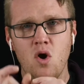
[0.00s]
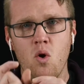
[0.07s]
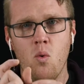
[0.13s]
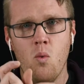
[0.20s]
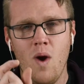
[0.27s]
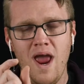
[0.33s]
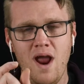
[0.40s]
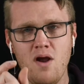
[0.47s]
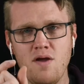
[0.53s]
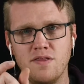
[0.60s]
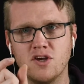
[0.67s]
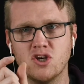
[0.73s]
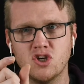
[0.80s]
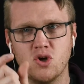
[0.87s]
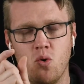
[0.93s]
where
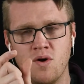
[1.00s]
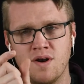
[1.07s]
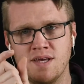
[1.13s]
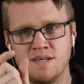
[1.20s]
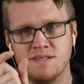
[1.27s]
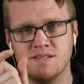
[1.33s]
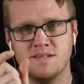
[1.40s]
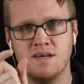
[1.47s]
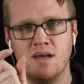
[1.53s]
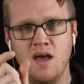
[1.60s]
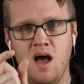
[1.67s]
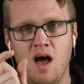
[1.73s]
the shortest